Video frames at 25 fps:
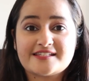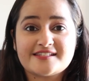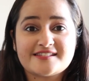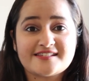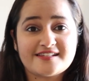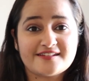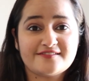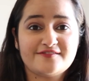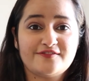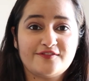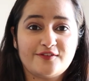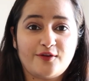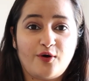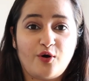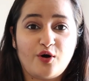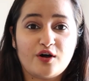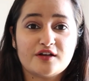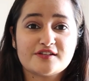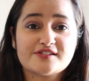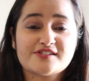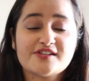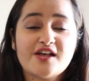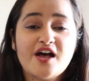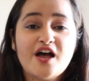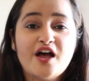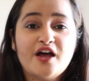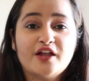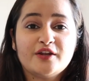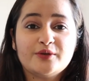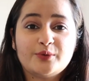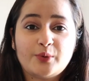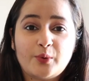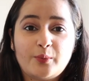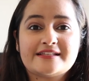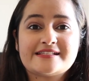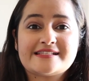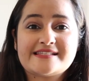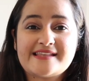and flaws.
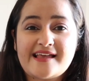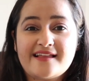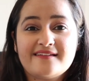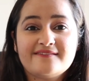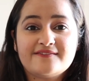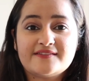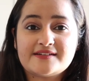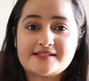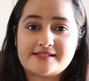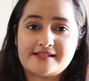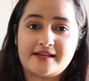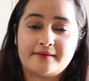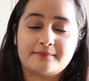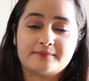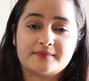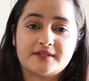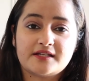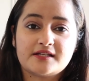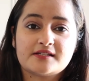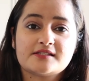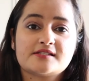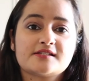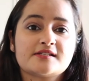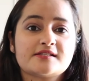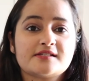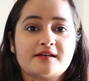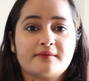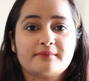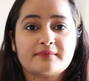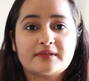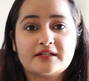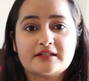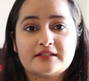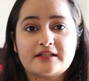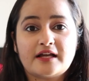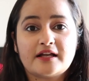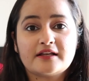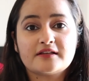No, self acceptance is something
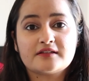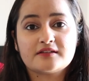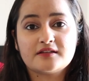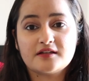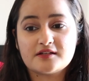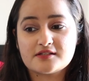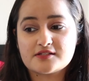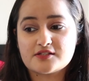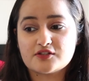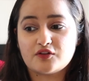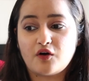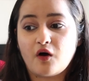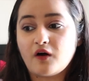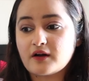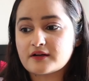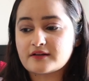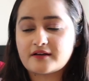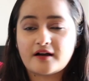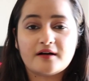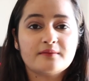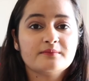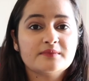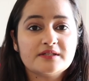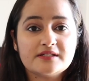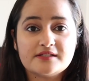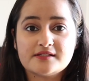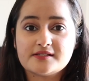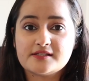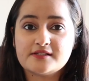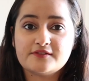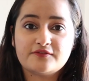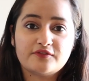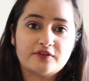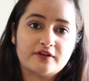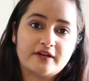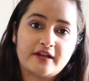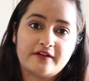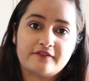that does not come easy
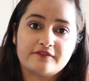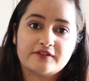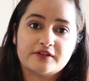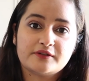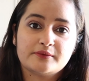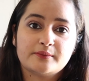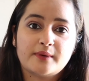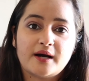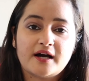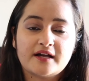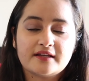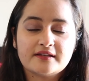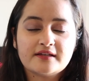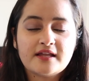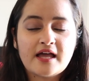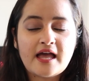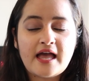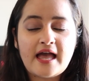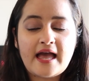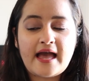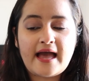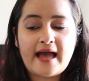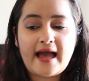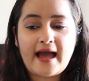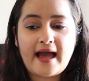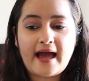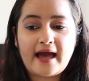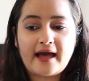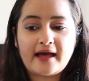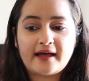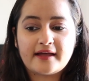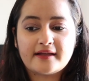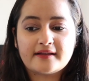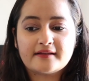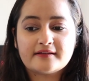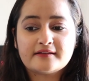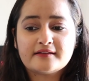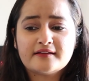for everyone.
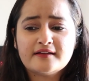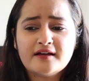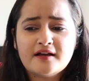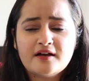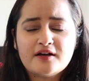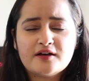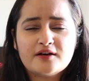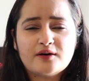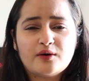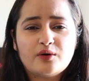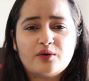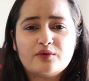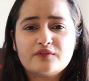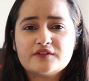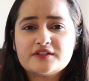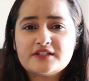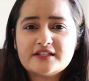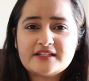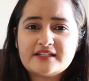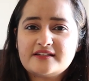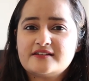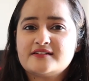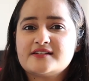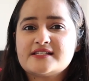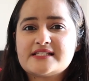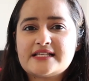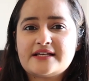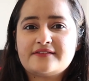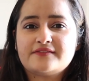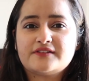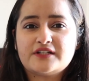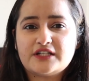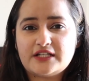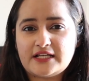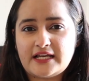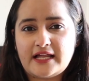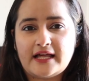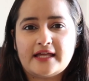And over the years, I've
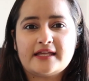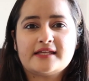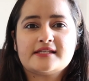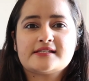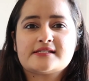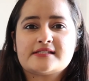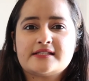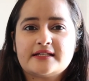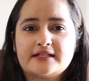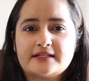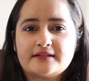realized that